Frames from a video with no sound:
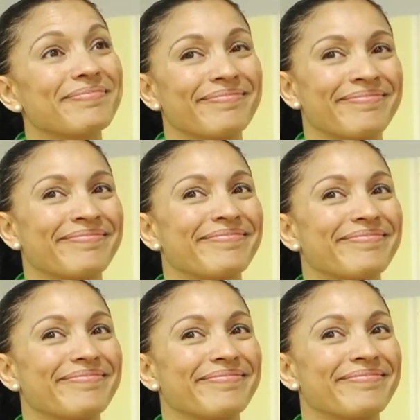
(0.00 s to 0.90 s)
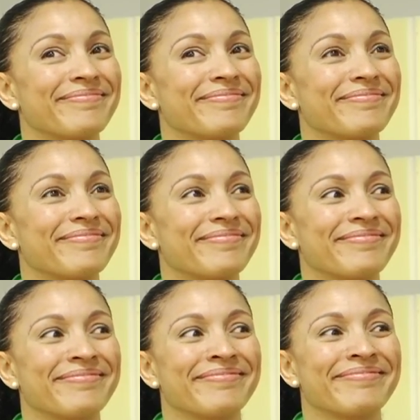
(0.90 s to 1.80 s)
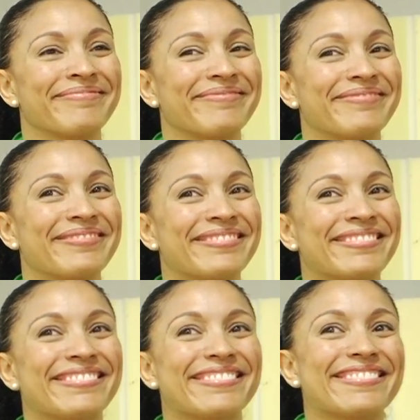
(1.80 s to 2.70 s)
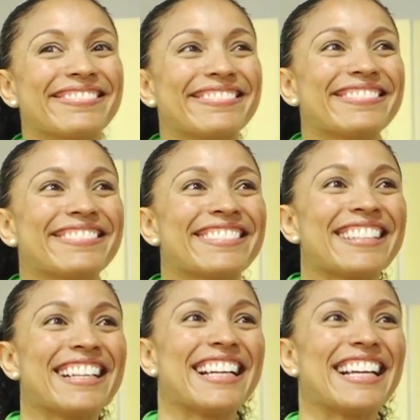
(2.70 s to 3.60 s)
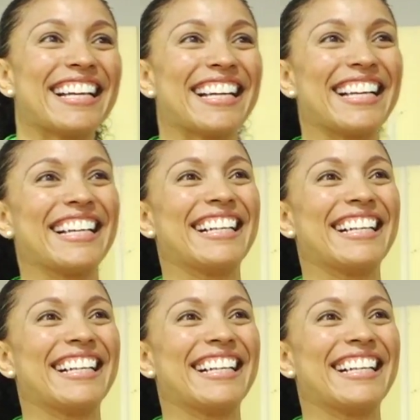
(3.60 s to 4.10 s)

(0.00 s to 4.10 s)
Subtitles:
(no one is talking)